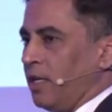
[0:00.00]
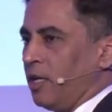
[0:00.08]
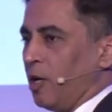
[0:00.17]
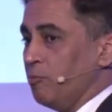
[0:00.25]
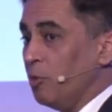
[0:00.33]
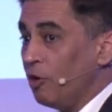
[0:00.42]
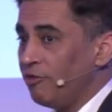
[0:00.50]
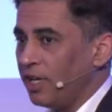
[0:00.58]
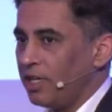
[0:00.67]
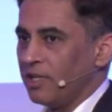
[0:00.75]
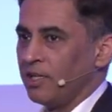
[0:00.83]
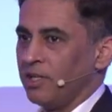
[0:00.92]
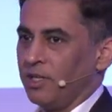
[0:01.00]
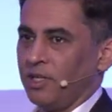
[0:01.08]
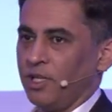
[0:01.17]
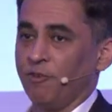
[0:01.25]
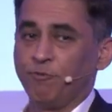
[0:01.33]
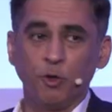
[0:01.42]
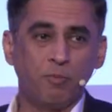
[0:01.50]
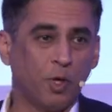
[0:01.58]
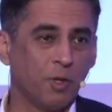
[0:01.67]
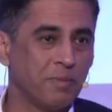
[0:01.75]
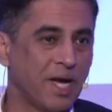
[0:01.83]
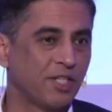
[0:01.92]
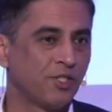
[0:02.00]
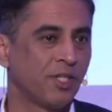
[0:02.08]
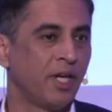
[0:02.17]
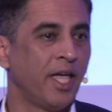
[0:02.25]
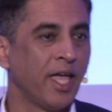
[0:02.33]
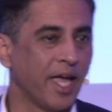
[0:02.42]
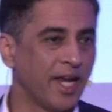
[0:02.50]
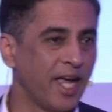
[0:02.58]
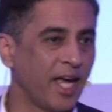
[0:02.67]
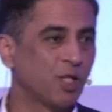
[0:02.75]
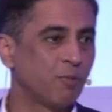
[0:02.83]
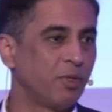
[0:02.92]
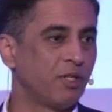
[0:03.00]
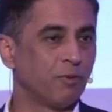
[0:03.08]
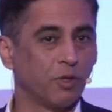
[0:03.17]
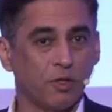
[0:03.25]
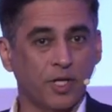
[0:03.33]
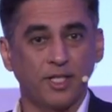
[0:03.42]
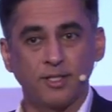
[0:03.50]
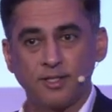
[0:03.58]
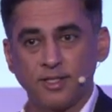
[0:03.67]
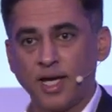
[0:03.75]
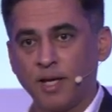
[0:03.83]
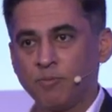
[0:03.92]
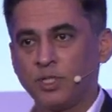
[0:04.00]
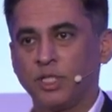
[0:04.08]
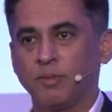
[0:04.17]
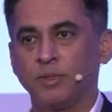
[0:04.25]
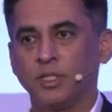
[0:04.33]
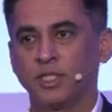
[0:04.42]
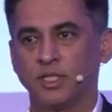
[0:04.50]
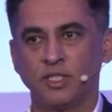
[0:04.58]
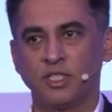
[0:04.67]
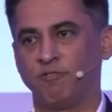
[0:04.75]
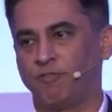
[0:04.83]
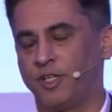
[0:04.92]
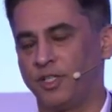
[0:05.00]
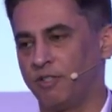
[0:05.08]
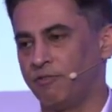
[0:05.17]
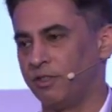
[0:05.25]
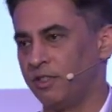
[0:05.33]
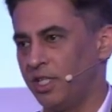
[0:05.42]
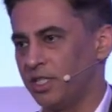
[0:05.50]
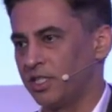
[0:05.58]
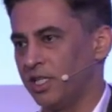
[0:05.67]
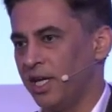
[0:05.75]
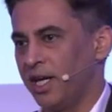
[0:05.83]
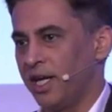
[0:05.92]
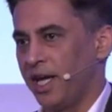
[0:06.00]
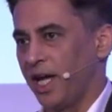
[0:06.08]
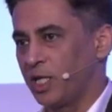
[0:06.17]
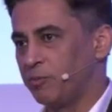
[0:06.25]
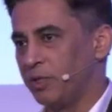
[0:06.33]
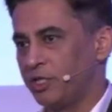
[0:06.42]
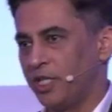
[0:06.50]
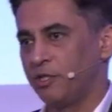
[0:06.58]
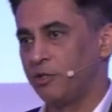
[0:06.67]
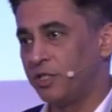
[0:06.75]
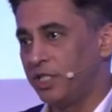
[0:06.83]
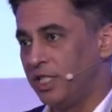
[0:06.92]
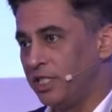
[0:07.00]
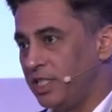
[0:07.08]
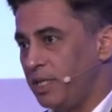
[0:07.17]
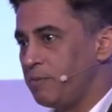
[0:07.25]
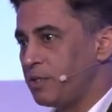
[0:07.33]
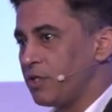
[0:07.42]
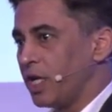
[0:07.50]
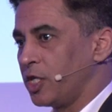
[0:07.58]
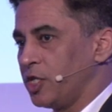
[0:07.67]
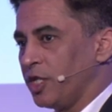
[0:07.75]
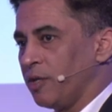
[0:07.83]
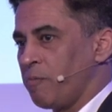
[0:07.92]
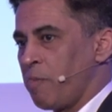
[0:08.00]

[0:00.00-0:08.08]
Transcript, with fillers: a movie, a football match. An expert would look at the same stimulus and see very different things. Experts tend to see deep structure.